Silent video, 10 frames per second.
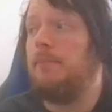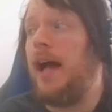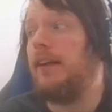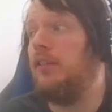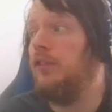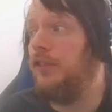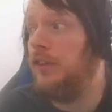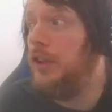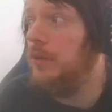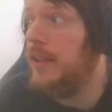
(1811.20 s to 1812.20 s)
back row for
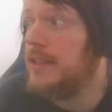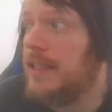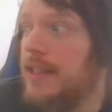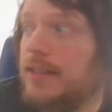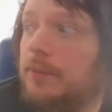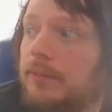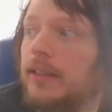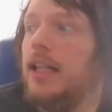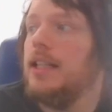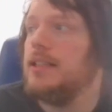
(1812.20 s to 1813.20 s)
you on Schism.
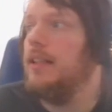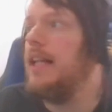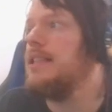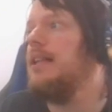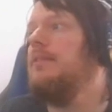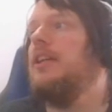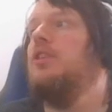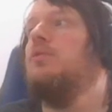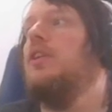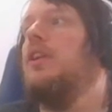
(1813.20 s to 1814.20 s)
So that's something
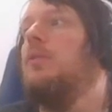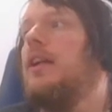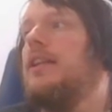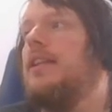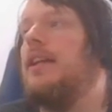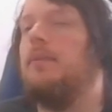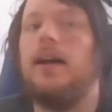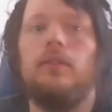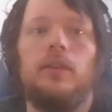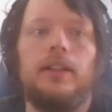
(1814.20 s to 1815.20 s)
you really want to think
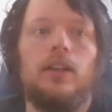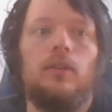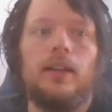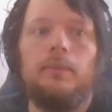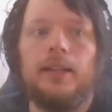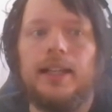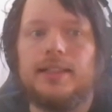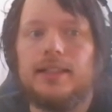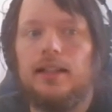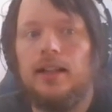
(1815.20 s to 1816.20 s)
about when going up
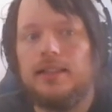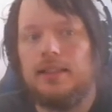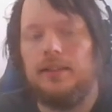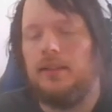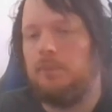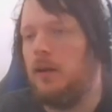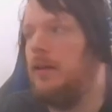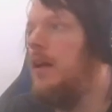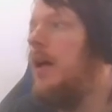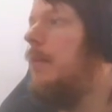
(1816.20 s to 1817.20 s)
against something like
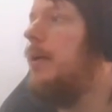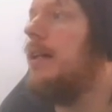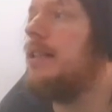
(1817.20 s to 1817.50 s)
Bird. Because